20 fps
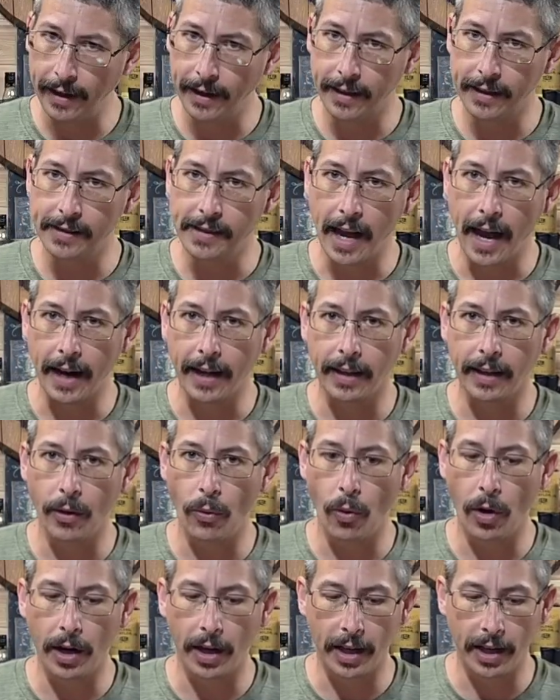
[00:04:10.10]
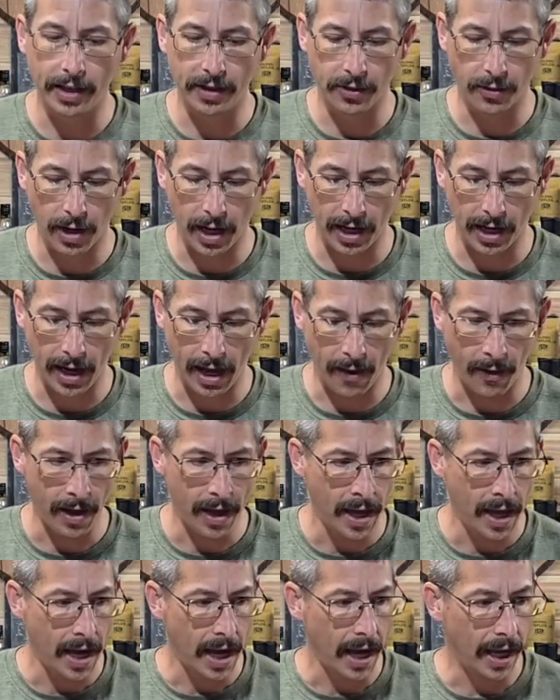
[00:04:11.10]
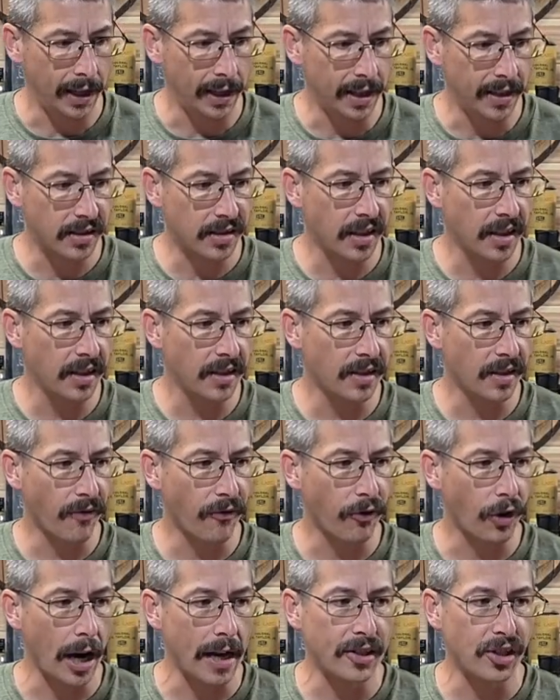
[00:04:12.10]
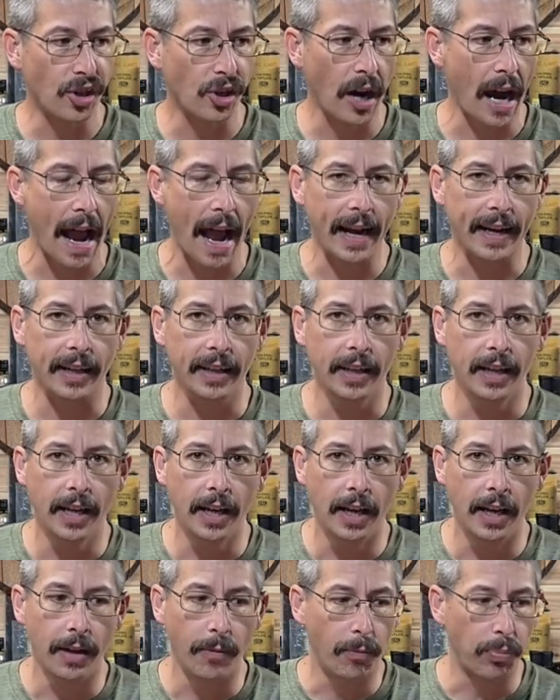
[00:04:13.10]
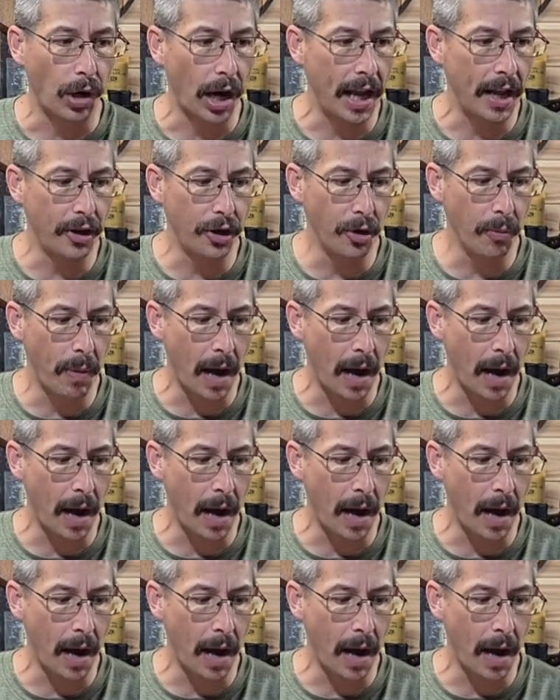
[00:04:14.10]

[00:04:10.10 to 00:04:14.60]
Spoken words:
you exactly what it is right now. And this is a fresh crack, brand new